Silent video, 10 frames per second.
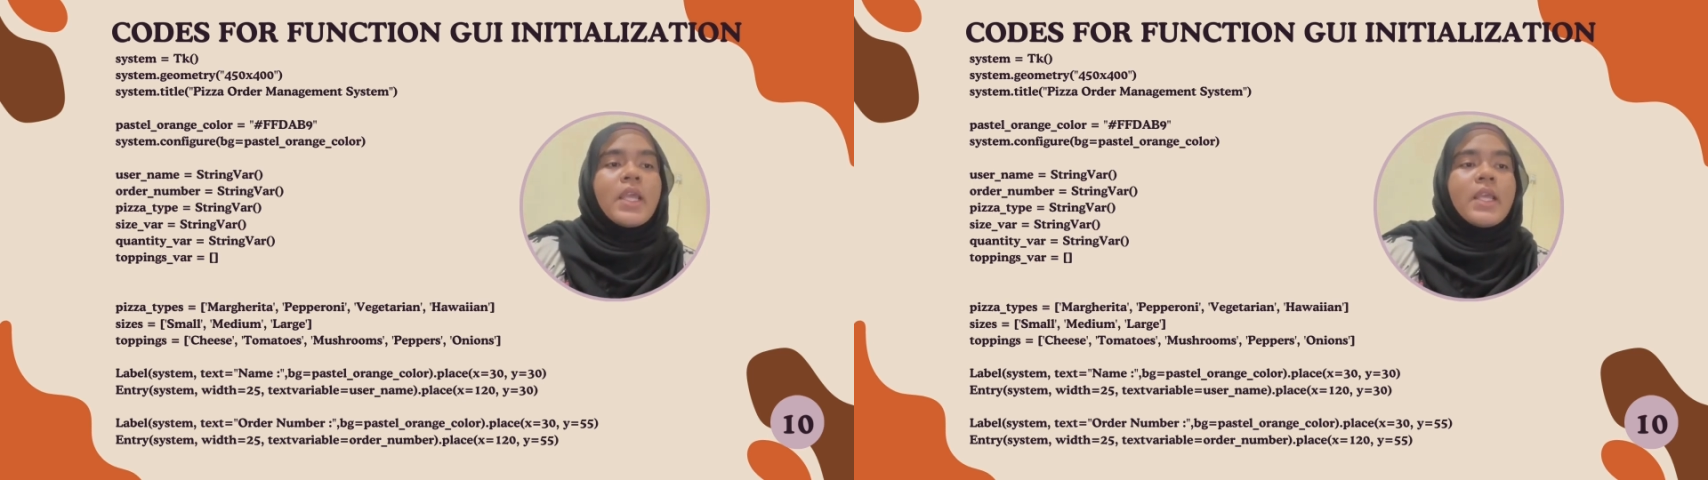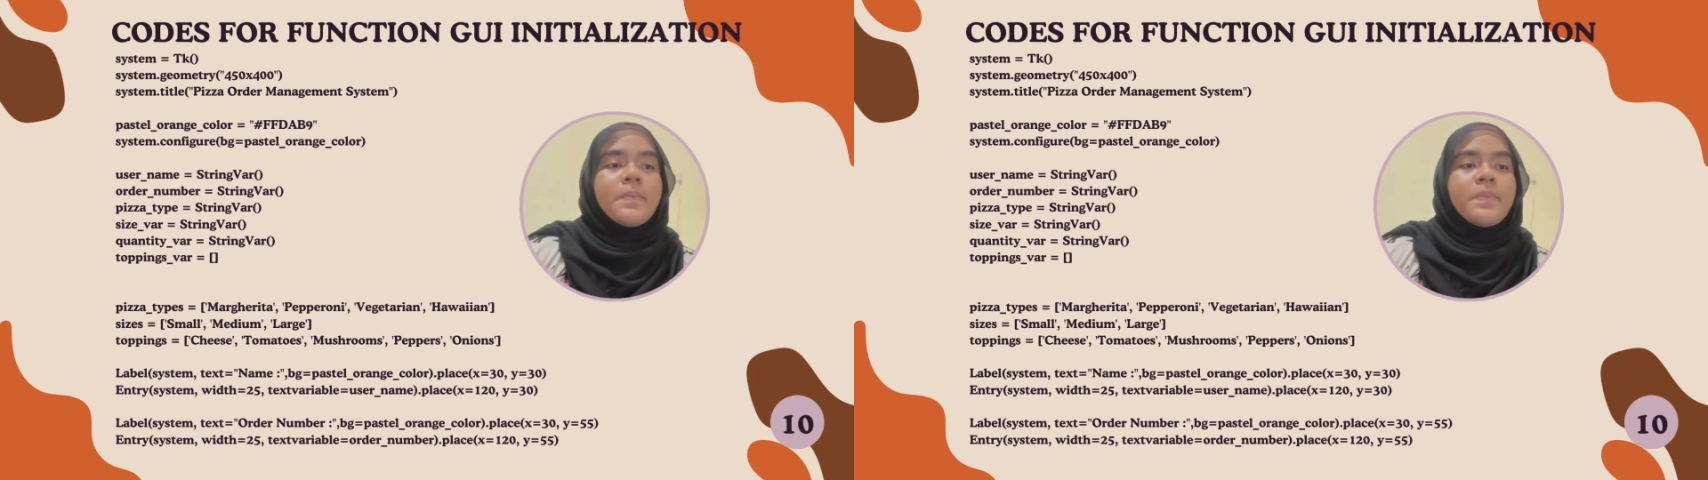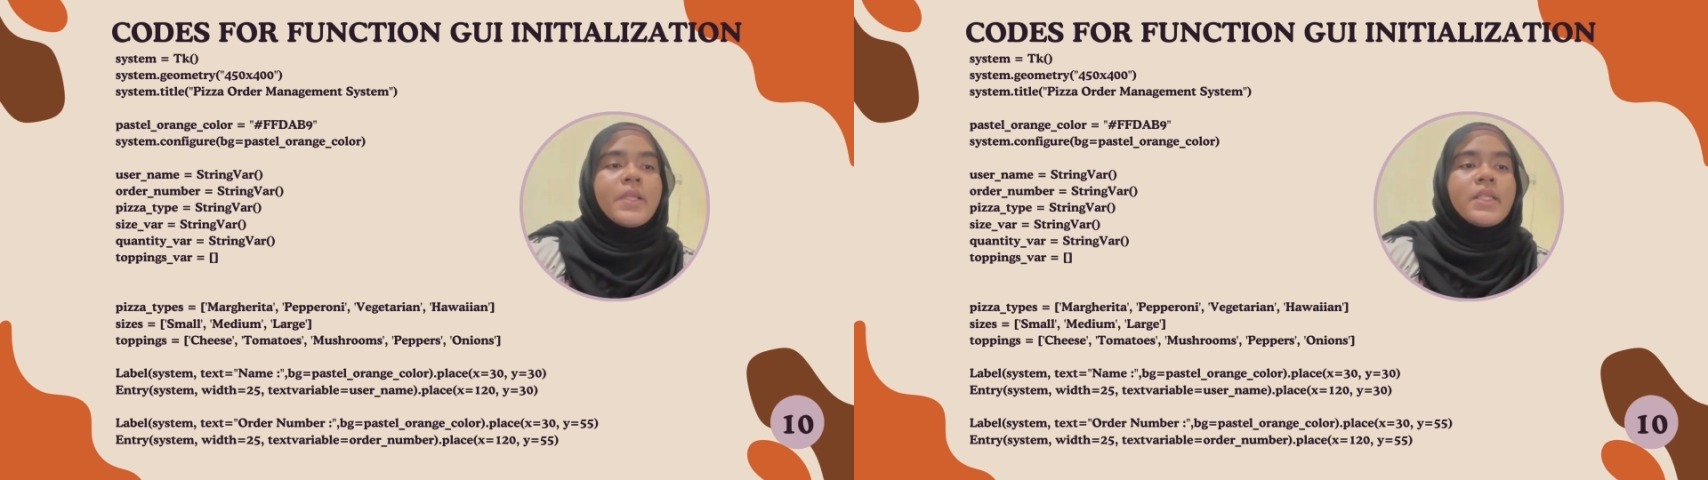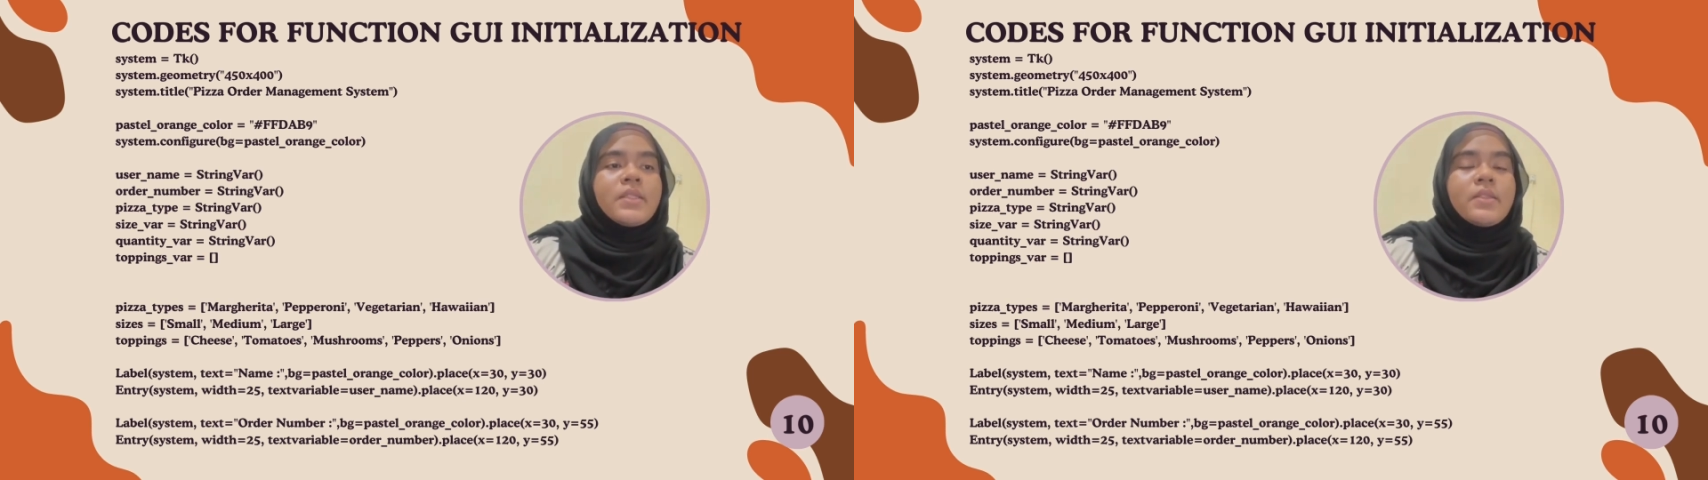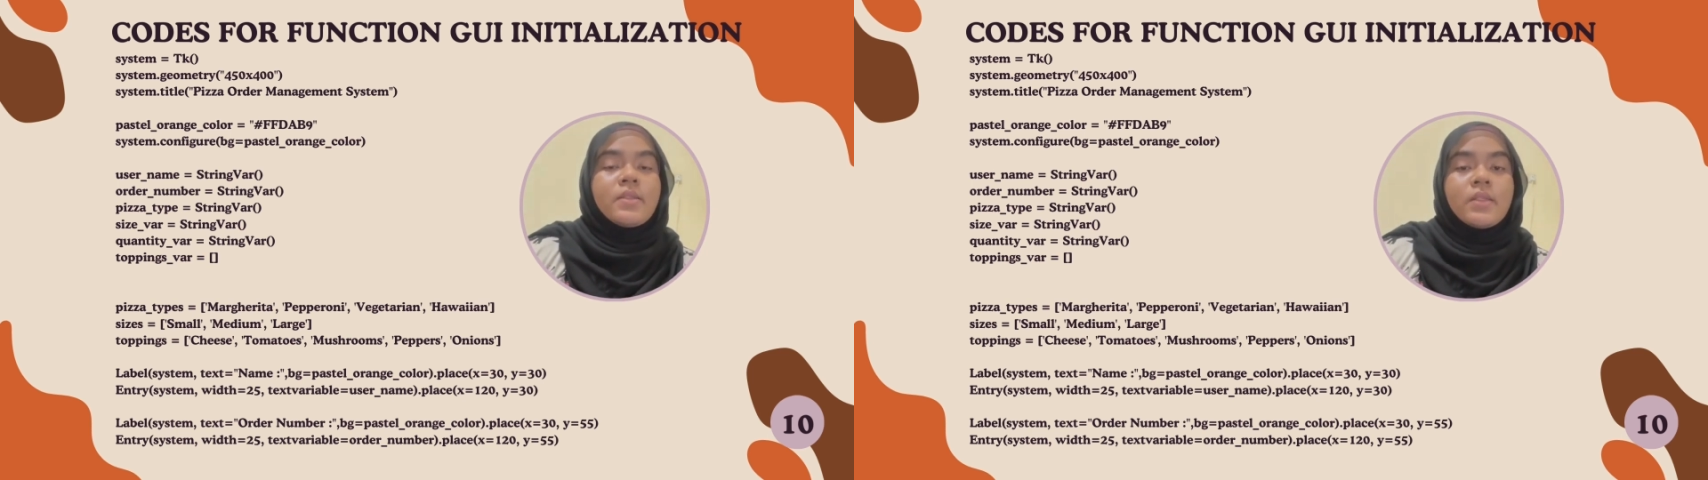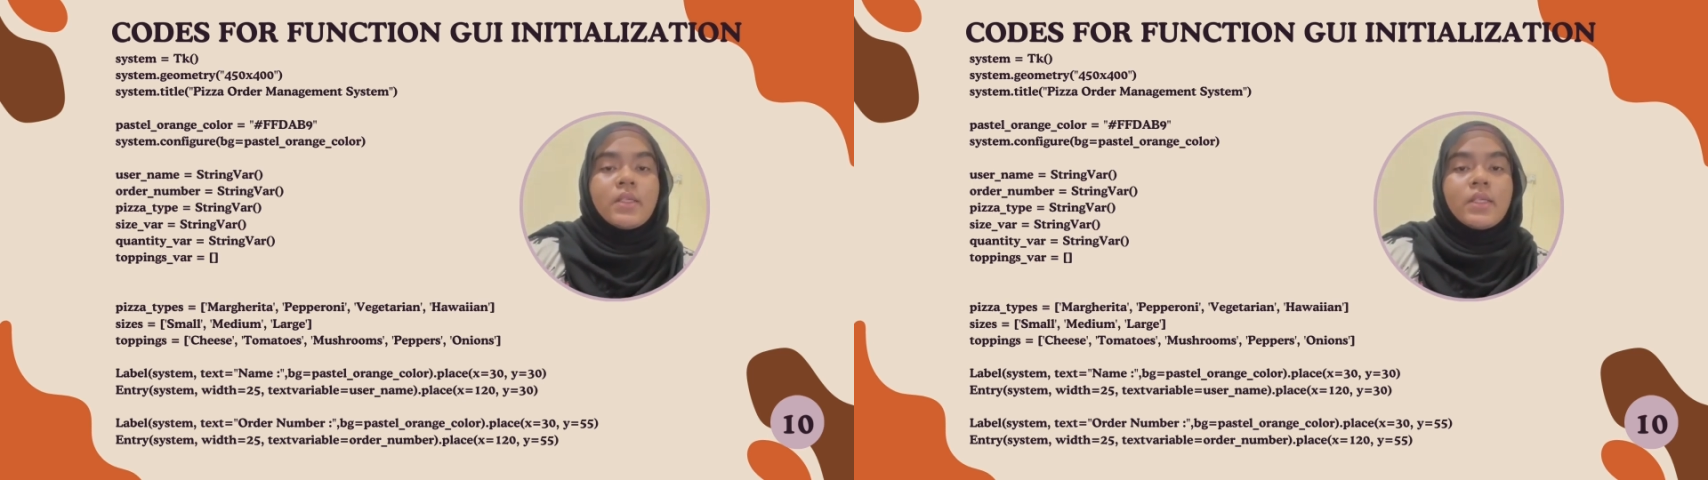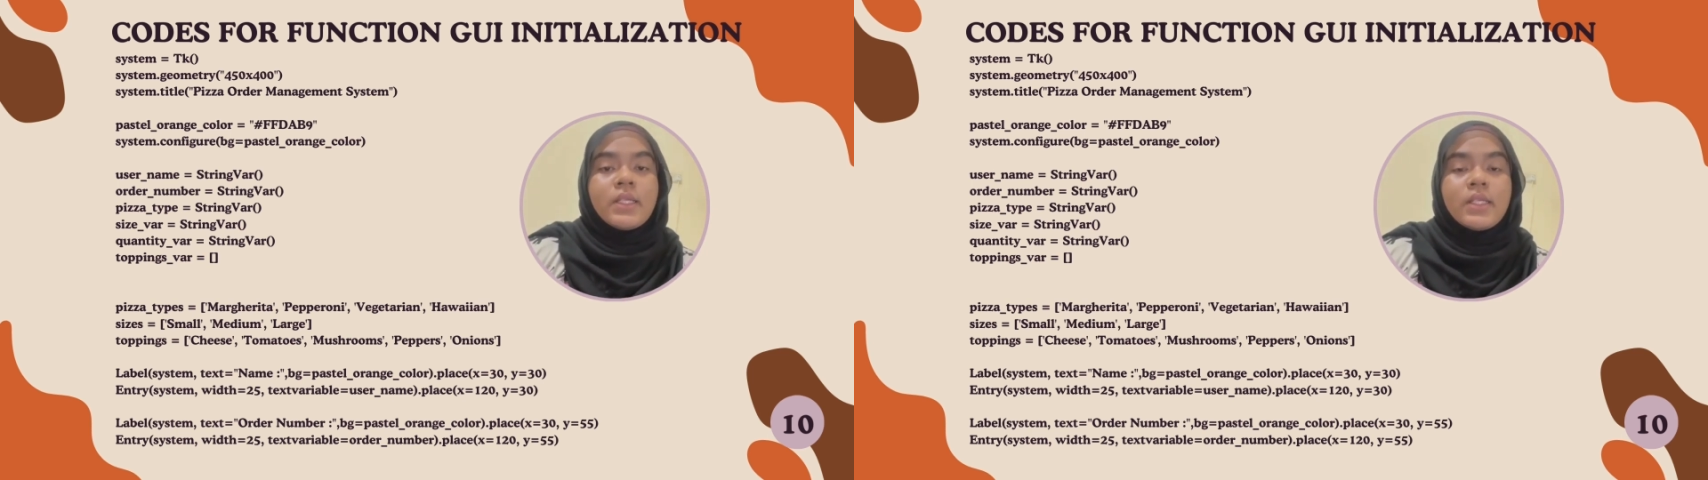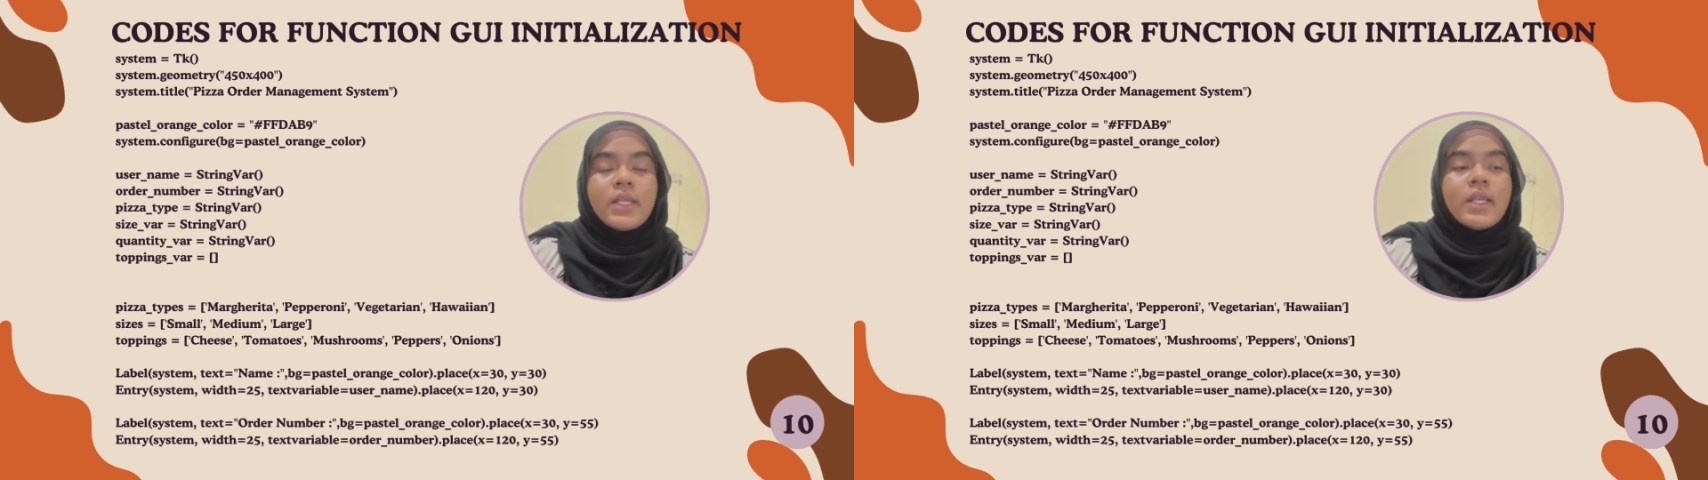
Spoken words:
and place it